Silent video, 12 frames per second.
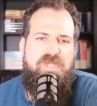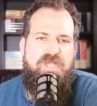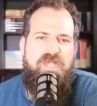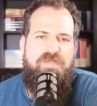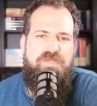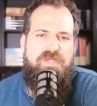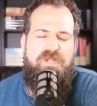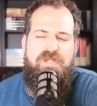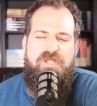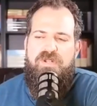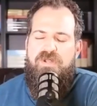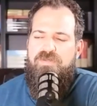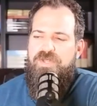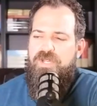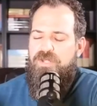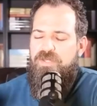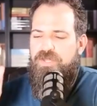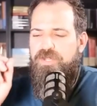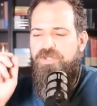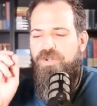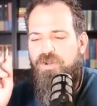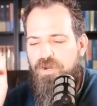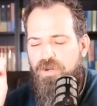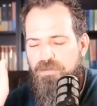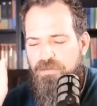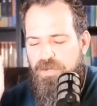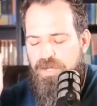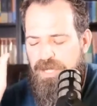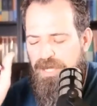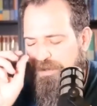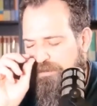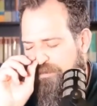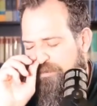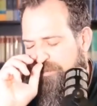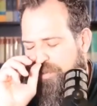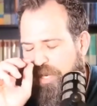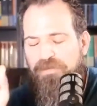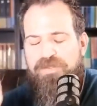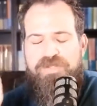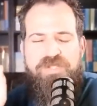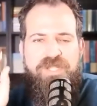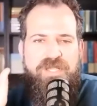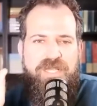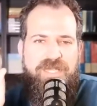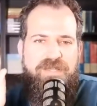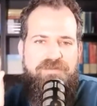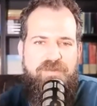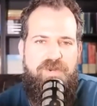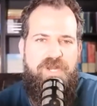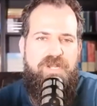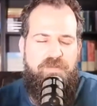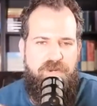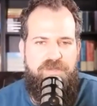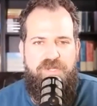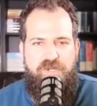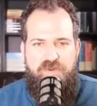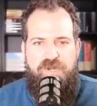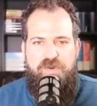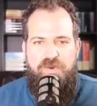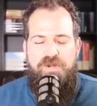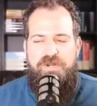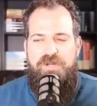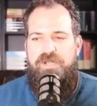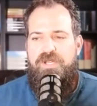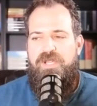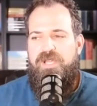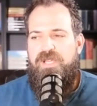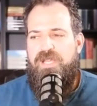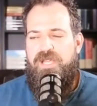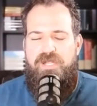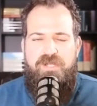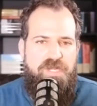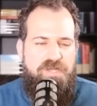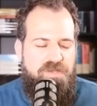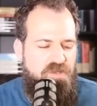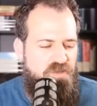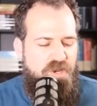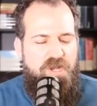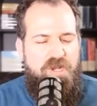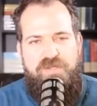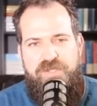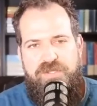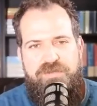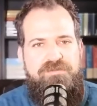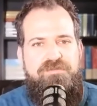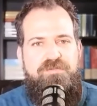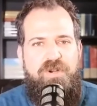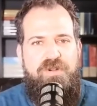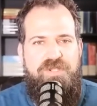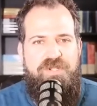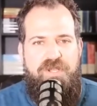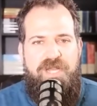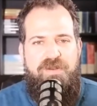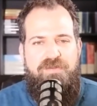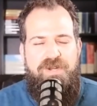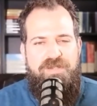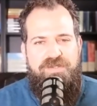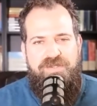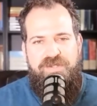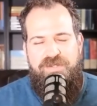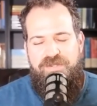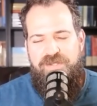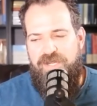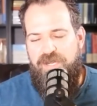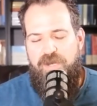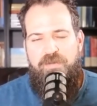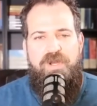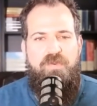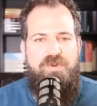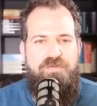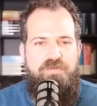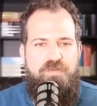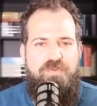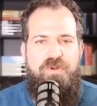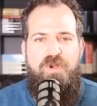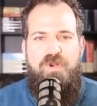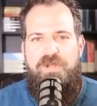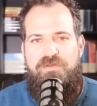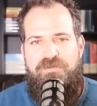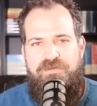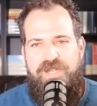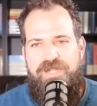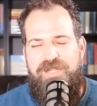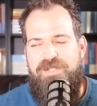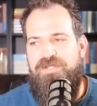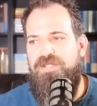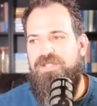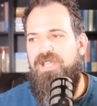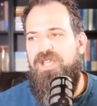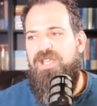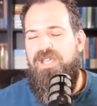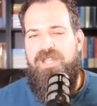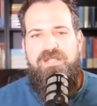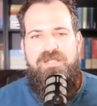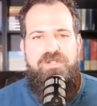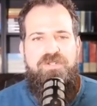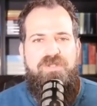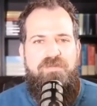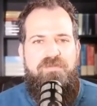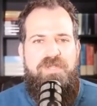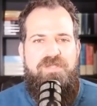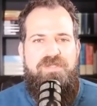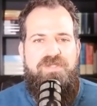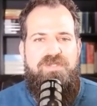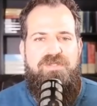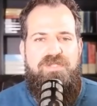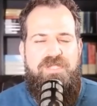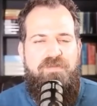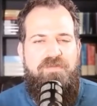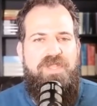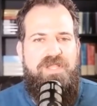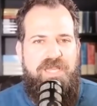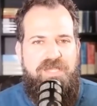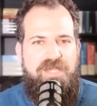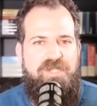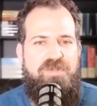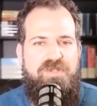The term prophecy, like if you break apart the Greek word and you look in the Strongs and parse it all out, right? It's the compound word of pro and fetus. And it literally means something like this when you